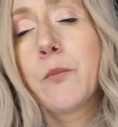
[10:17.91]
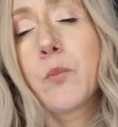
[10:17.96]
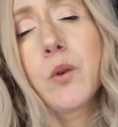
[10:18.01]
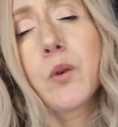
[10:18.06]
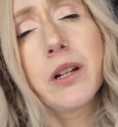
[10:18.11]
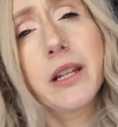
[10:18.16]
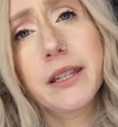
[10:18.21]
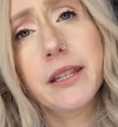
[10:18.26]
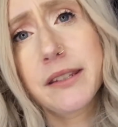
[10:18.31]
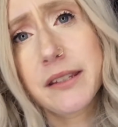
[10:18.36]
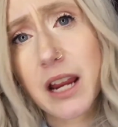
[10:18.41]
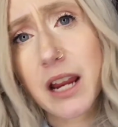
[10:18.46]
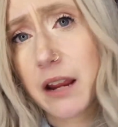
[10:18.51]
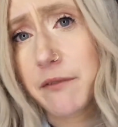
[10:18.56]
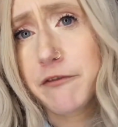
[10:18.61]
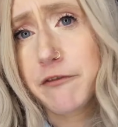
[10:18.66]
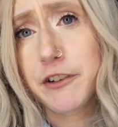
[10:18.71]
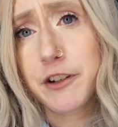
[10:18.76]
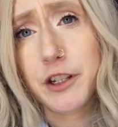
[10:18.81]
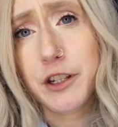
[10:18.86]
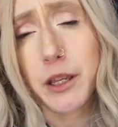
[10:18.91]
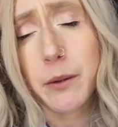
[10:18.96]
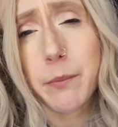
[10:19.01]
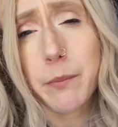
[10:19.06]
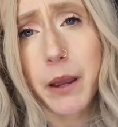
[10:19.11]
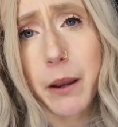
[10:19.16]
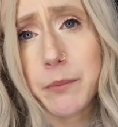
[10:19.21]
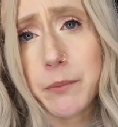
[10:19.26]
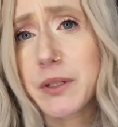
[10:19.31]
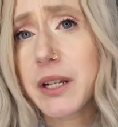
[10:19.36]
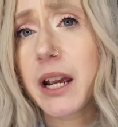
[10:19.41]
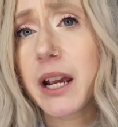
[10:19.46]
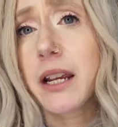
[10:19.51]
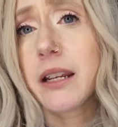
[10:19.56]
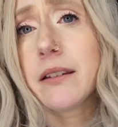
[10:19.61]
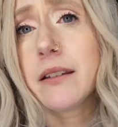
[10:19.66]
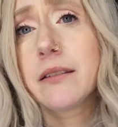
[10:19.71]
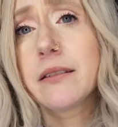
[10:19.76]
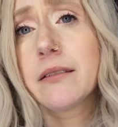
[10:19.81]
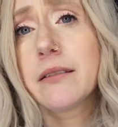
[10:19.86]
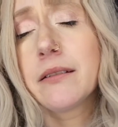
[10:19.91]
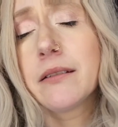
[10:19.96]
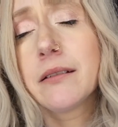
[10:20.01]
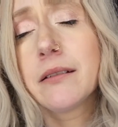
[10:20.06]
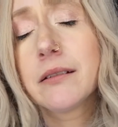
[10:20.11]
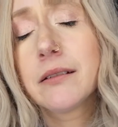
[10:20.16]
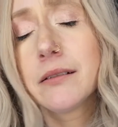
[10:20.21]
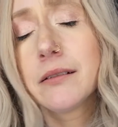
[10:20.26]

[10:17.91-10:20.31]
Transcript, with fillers: when it's time for you to get baptized.